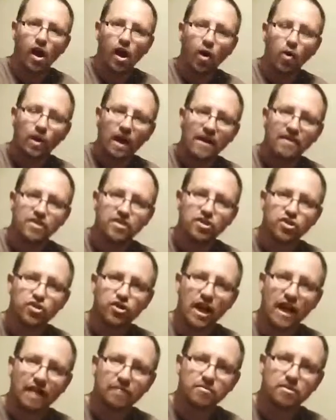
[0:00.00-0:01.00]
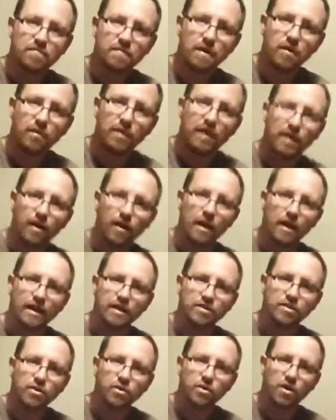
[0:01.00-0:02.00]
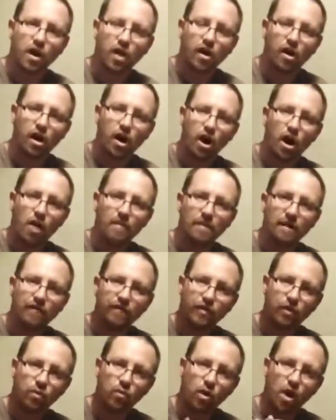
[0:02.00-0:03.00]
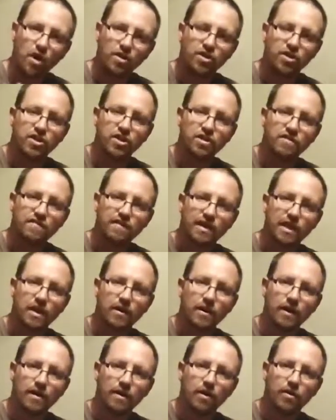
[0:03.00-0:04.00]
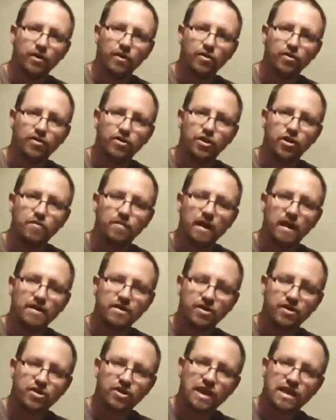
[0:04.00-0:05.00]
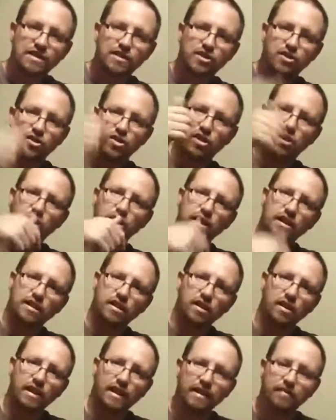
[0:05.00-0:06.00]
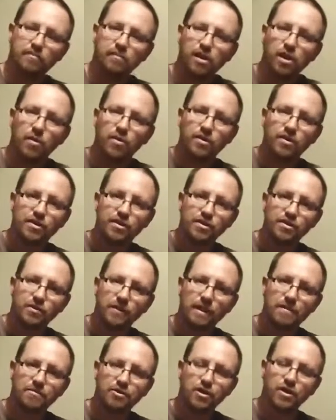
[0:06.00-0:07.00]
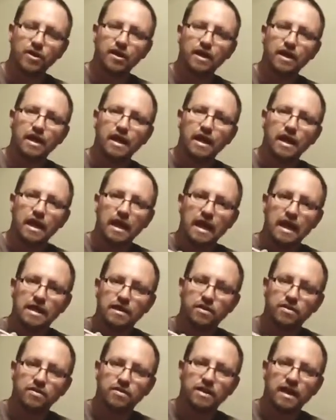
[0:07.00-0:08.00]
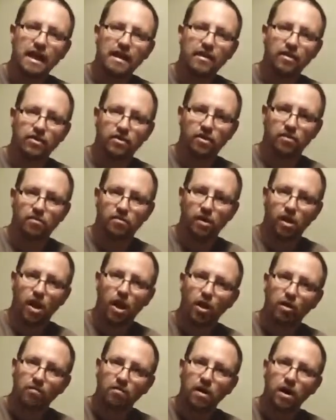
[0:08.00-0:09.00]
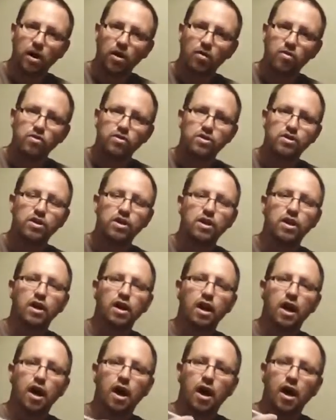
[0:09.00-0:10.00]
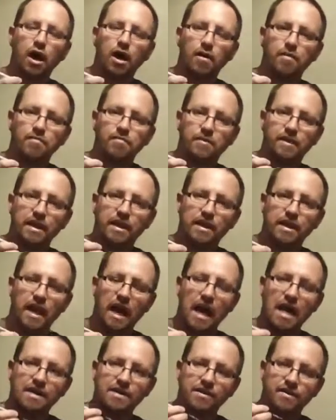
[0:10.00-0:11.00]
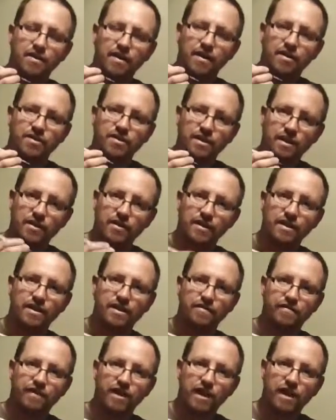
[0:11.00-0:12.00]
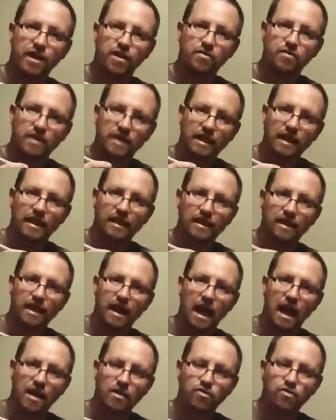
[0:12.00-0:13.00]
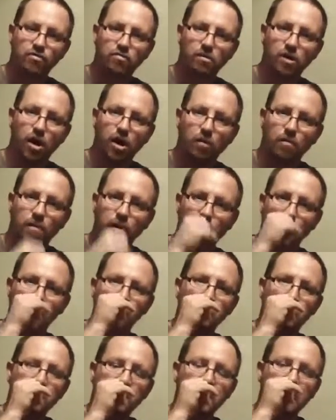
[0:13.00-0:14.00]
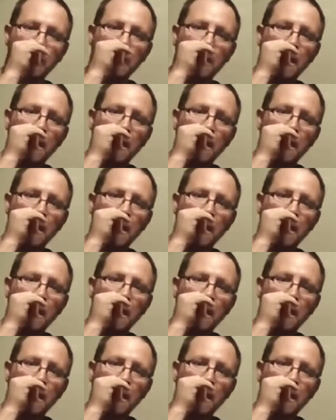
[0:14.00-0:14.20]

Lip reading: Okay, this is Jacob Schmidt with DeerHuntingSchool.com. If you're watching this video here on YouTube, I suggest that you click the link below in the description. It's going to take you to a blog post that has a series of videos in the actual blog post